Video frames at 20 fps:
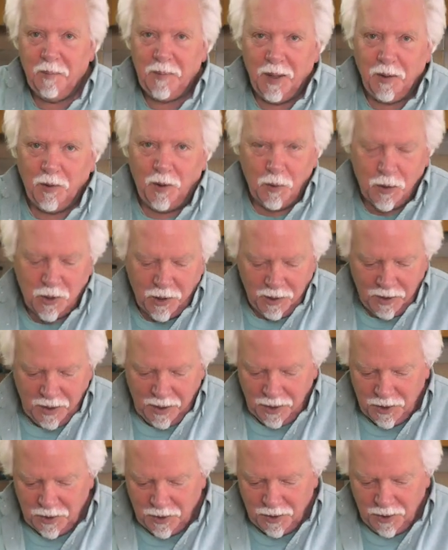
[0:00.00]
a big roasting
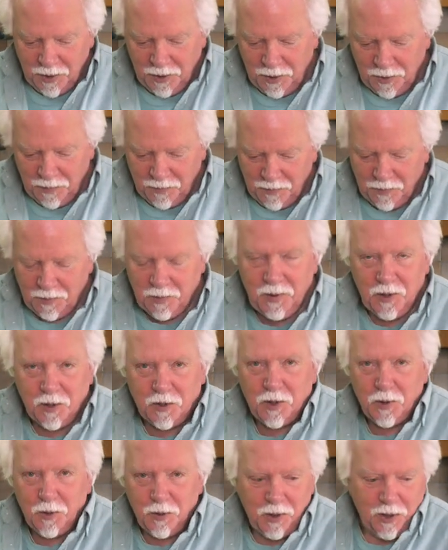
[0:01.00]
dish, your
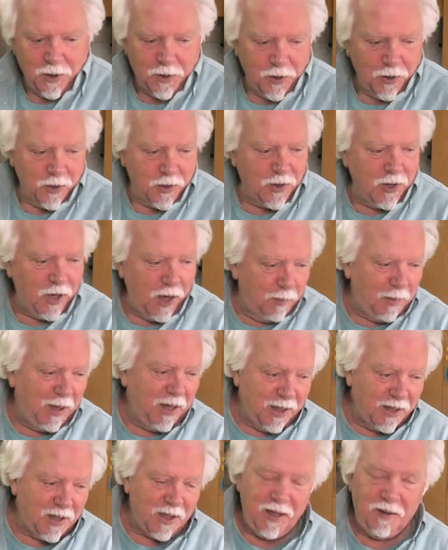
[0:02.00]
two dishes. I
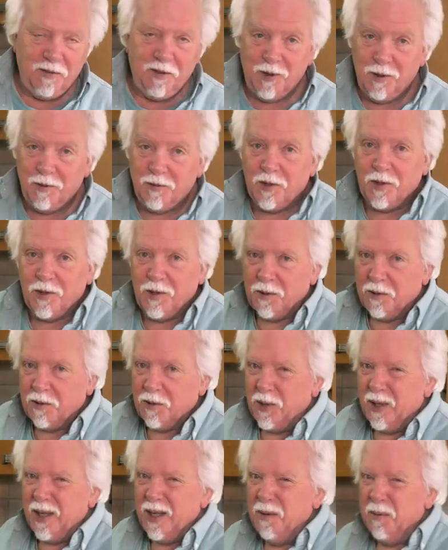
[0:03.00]
might actually have enough to do
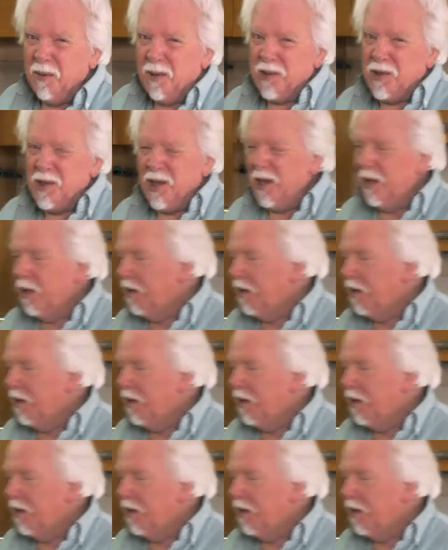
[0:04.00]
three, we'll see.